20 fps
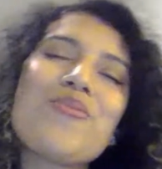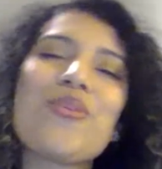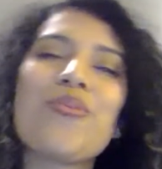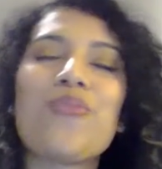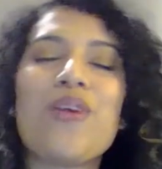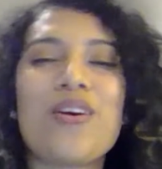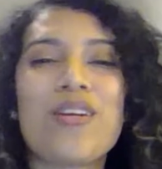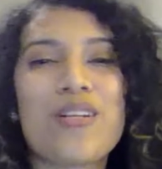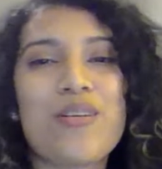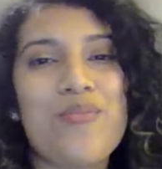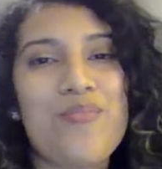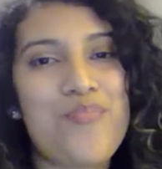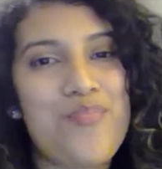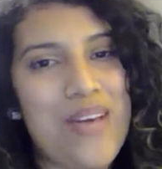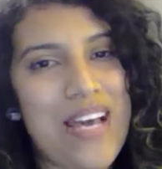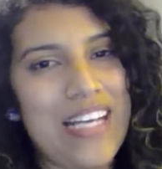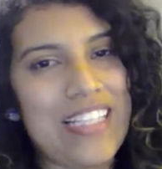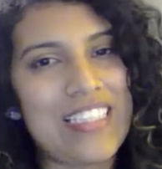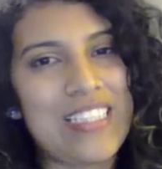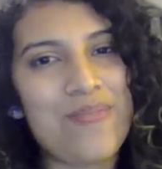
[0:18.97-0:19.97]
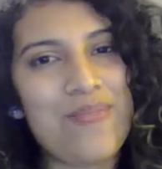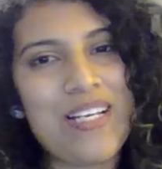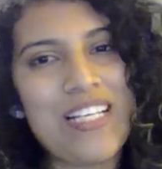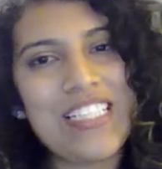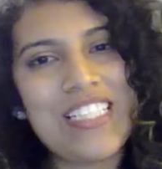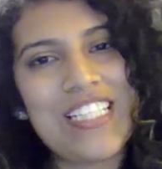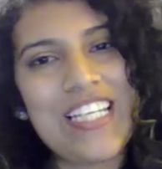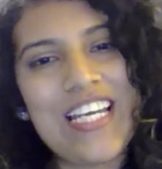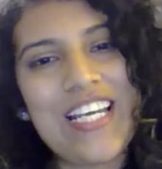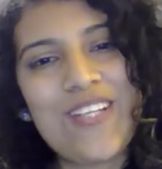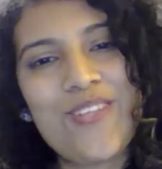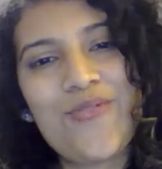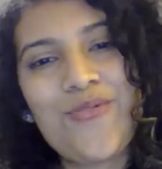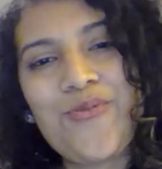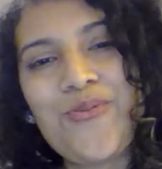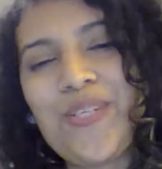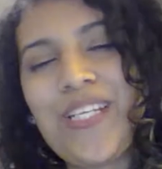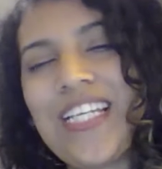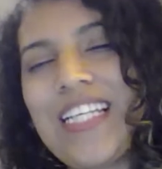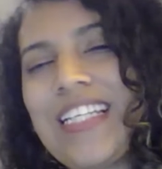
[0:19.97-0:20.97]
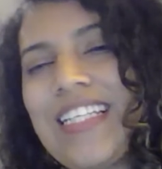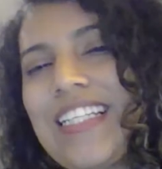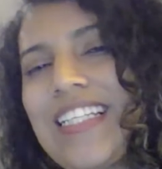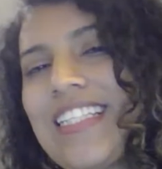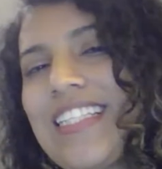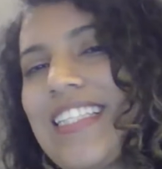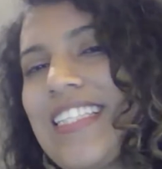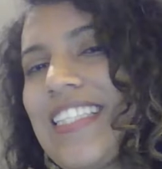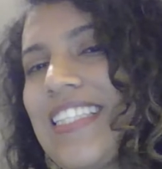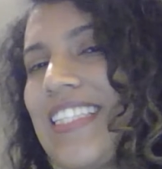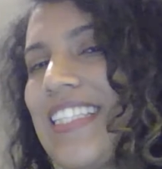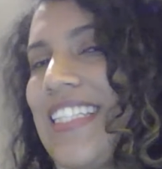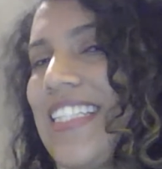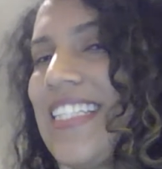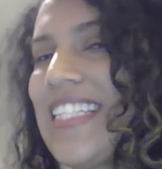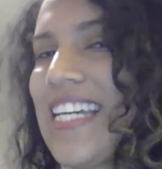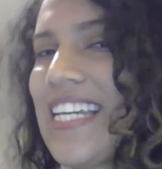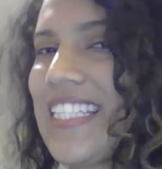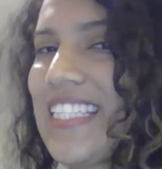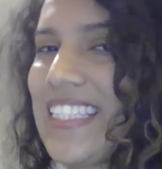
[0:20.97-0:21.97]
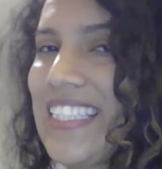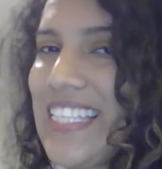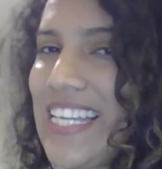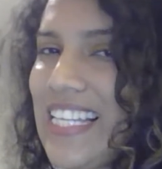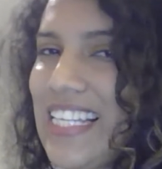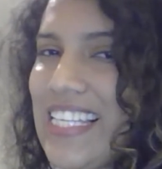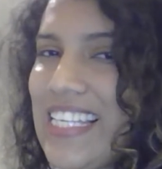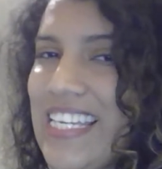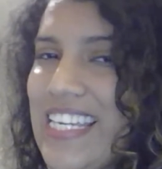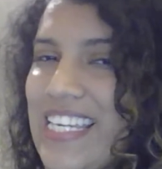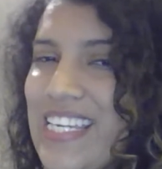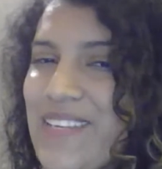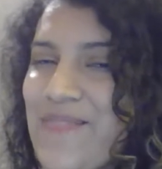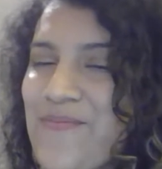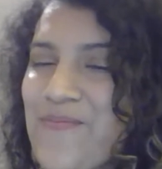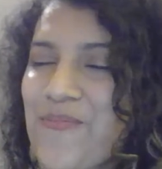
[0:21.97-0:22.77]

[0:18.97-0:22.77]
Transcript: or welcome back to my channel. It is Jess Ellie.